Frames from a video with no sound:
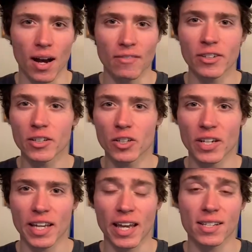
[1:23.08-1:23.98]
I've done
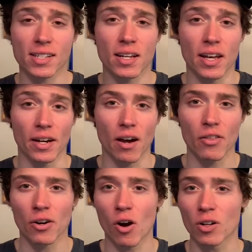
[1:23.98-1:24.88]
Dirty Kanza and
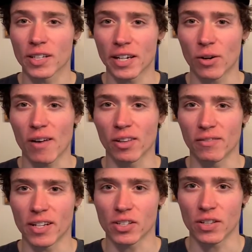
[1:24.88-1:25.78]
other all-day gravel
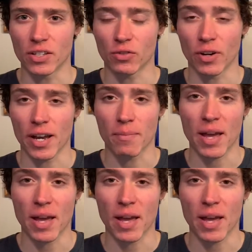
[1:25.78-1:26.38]
events on this frame,